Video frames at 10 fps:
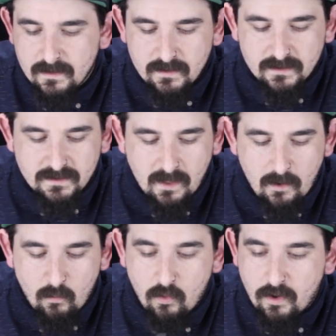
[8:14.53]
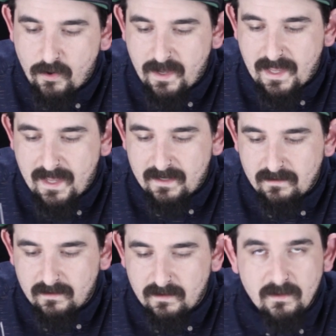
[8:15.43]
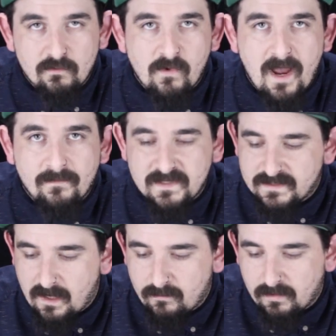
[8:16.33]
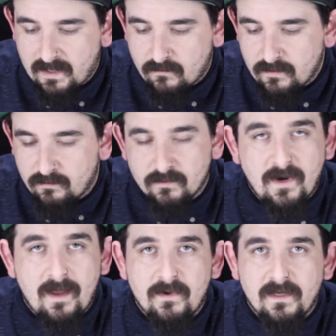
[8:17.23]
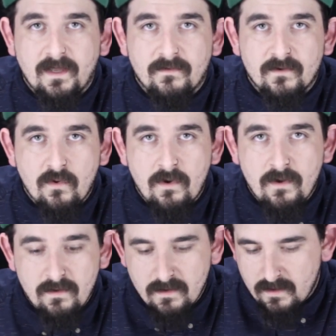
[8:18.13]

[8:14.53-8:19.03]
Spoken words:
So we'll go ahead and wrap this up like we would wrap any other coil,